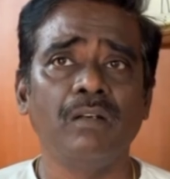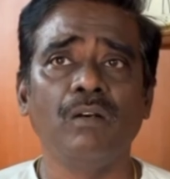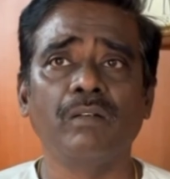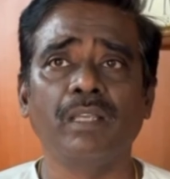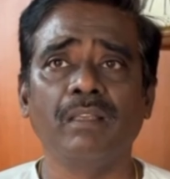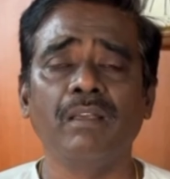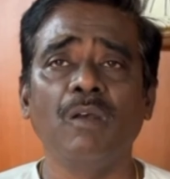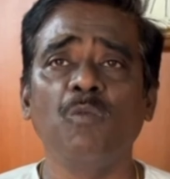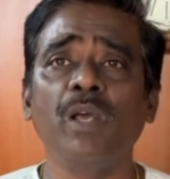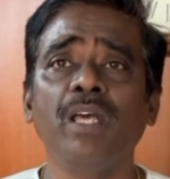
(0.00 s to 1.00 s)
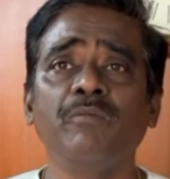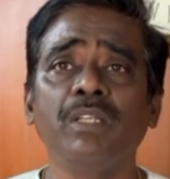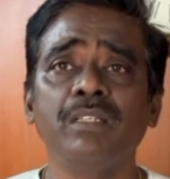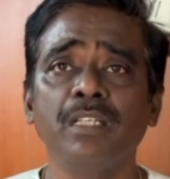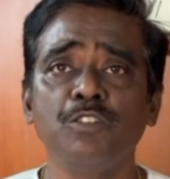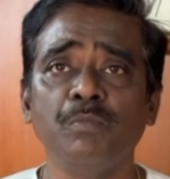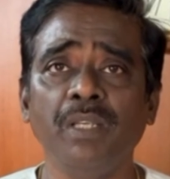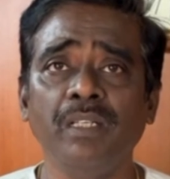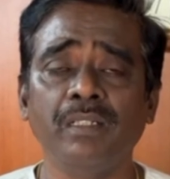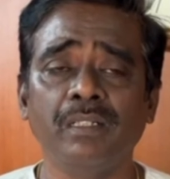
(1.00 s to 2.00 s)
okay, where we tend to
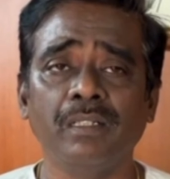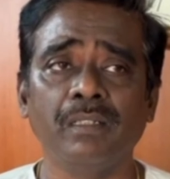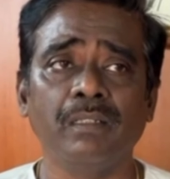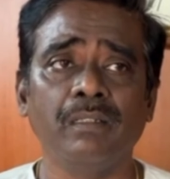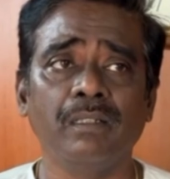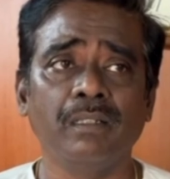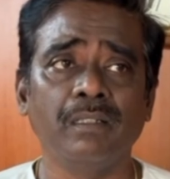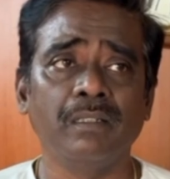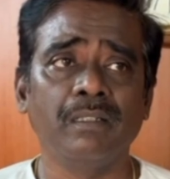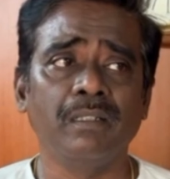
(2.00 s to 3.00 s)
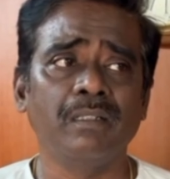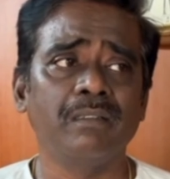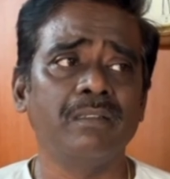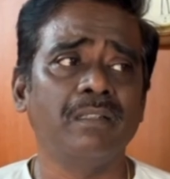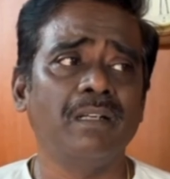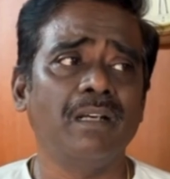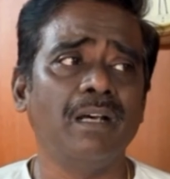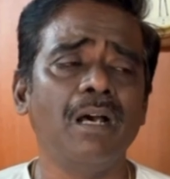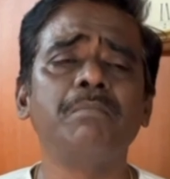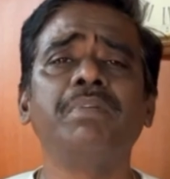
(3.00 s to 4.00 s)
make
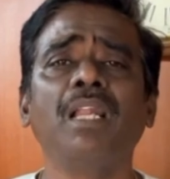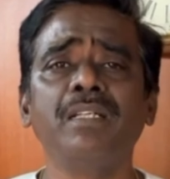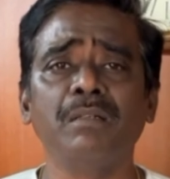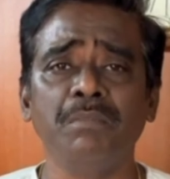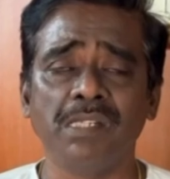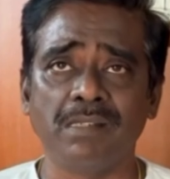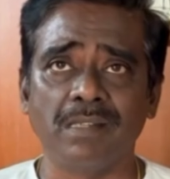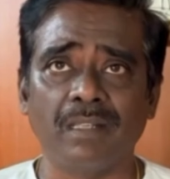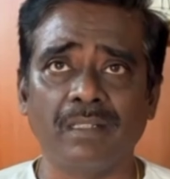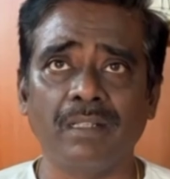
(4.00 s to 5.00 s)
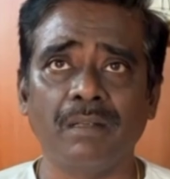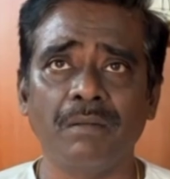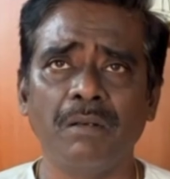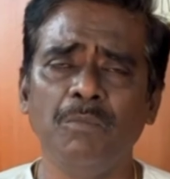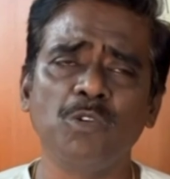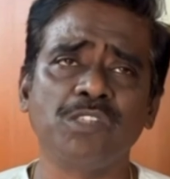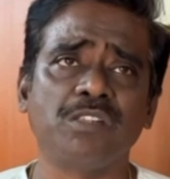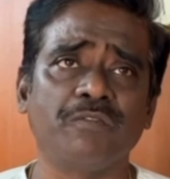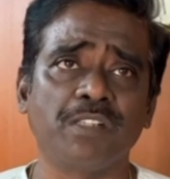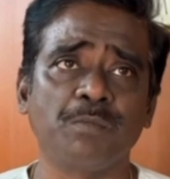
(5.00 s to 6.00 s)
a blunder mistake. Most
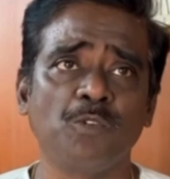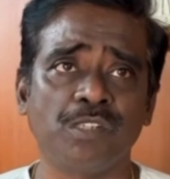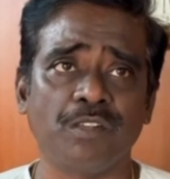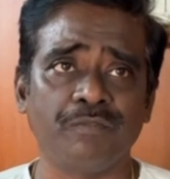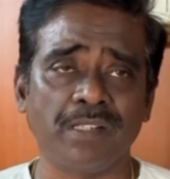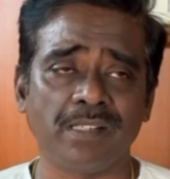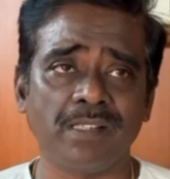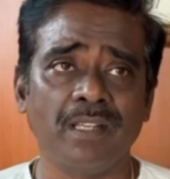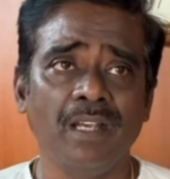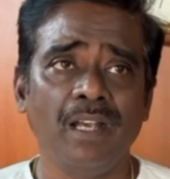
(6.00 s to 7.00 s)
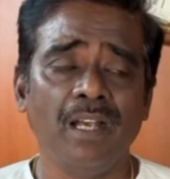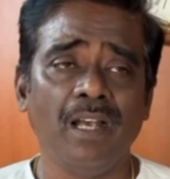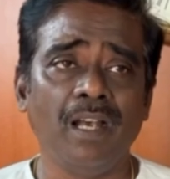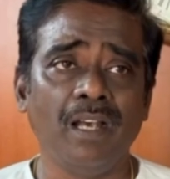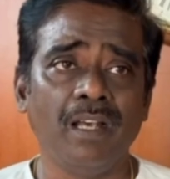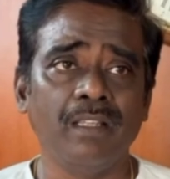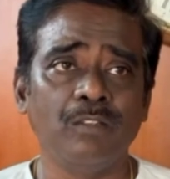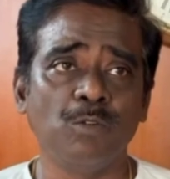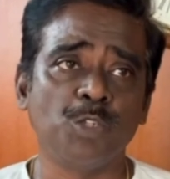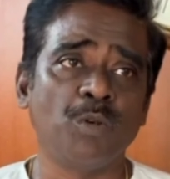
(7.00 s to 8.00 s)
of us,
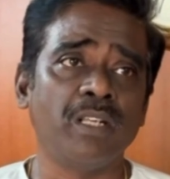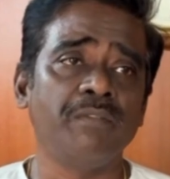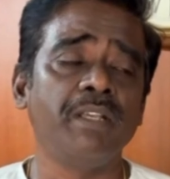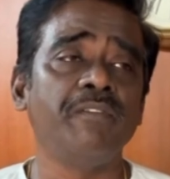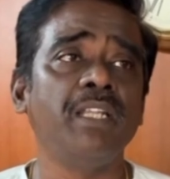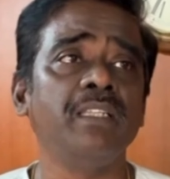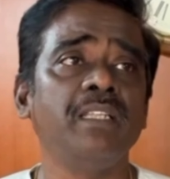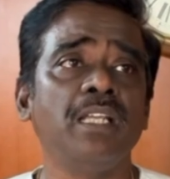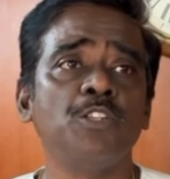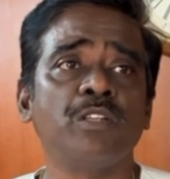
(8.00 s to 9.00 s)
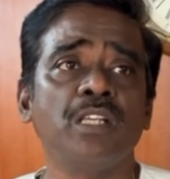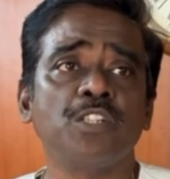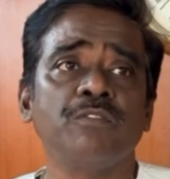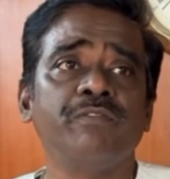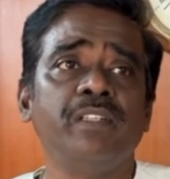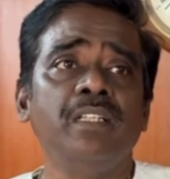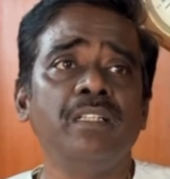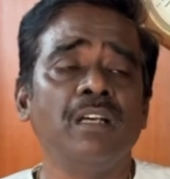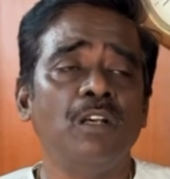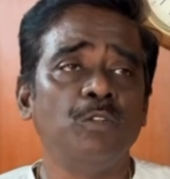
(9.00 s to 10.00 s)
those who are even in the education field,
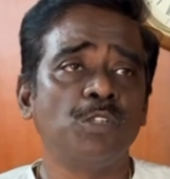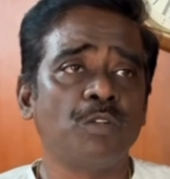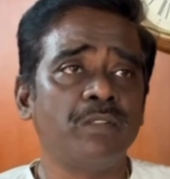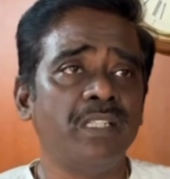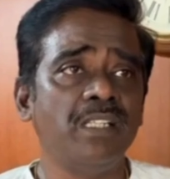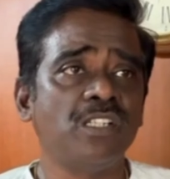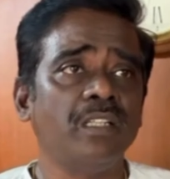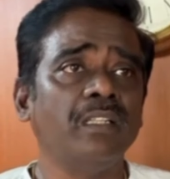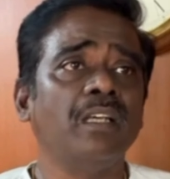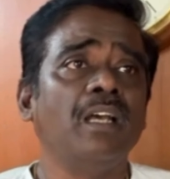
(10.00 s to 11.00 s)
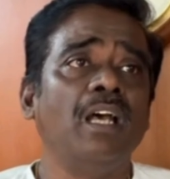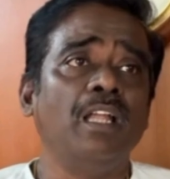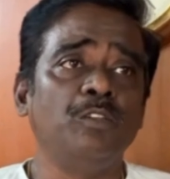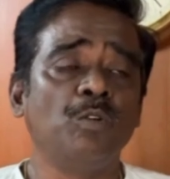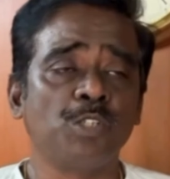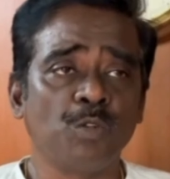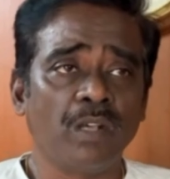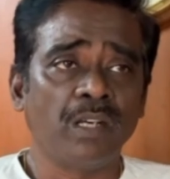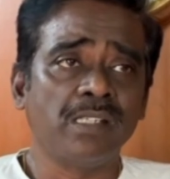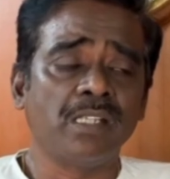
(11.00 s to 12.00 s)
those who are teaching, those who
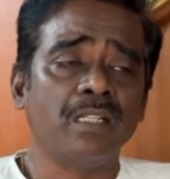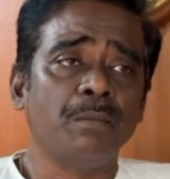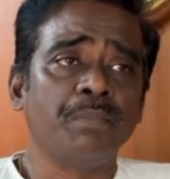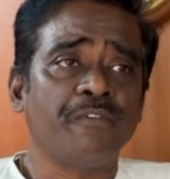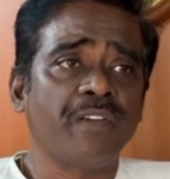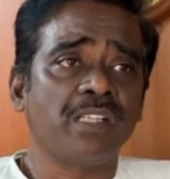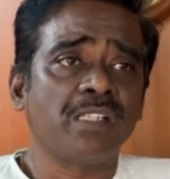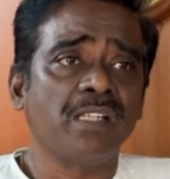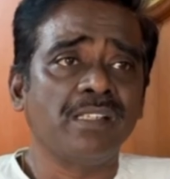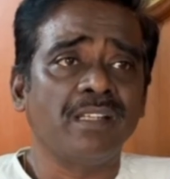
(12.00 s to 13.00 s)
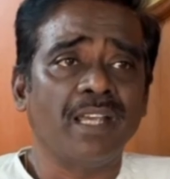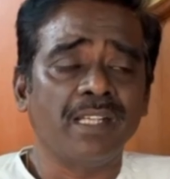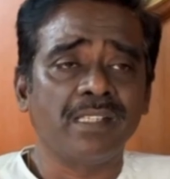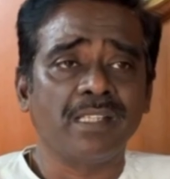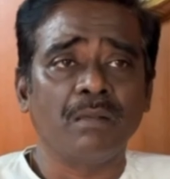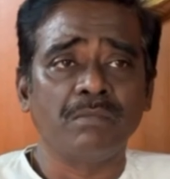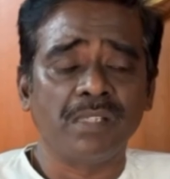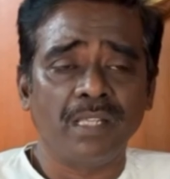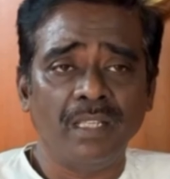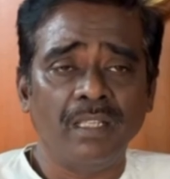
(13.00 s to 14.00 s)
are in certain professions, like some
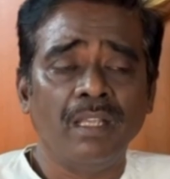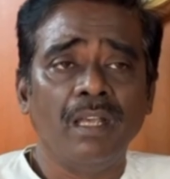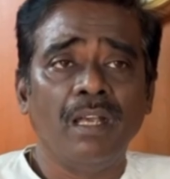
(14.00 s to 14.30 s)
say,